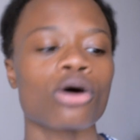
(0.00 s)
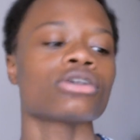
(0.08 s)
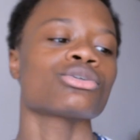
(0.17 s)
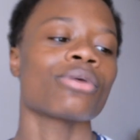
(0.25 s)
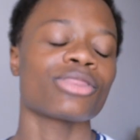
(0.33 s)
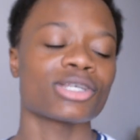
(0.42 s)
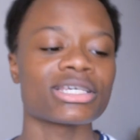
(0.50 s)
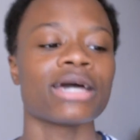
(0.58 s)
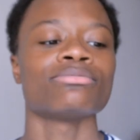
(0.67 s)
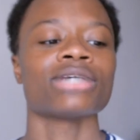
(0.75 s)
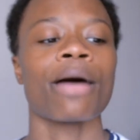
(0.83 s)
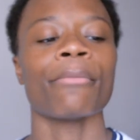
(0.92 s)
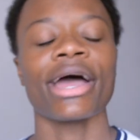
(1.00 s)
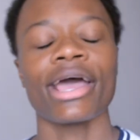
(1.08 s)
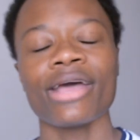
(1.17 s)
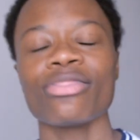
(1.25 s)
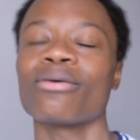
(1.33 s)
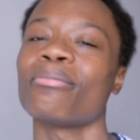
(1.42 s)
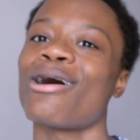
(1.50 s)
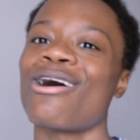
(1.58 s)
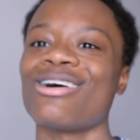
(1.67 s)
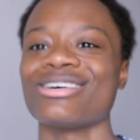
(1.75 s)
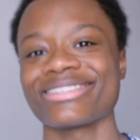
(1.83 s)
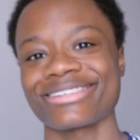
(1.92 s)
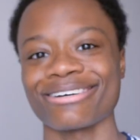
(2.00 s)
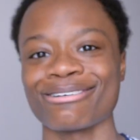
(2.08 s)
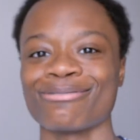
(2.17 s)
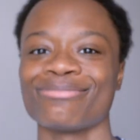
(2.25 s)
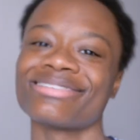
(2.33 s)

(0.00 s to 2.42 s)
also at the same time, I hate them all, so.